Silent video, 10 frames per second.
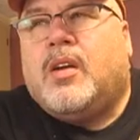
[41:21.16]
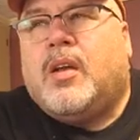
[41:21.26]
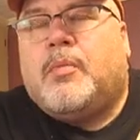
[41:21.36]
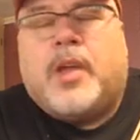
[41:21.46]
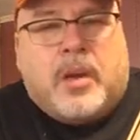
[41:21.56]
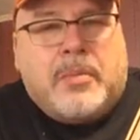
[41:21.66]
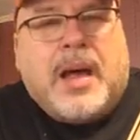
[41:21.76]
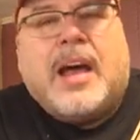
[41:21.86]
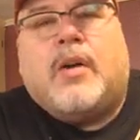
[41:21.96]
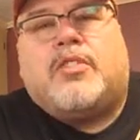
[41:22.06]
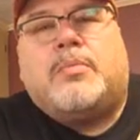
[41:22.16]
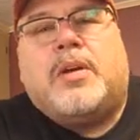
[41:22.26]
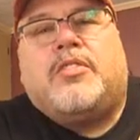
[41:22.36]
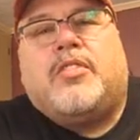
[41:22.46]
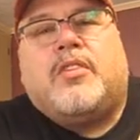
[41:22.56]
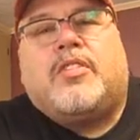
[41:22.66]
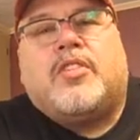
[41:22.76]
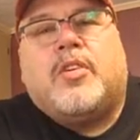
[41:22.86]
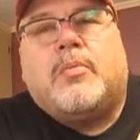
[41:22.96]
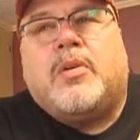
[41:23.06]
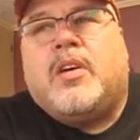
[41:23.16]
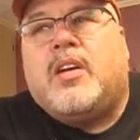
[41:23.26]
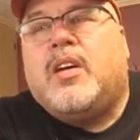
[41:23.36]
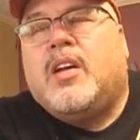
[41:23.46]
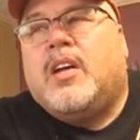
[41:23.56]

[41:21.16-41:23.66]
Thinking about how expensive it's going to be.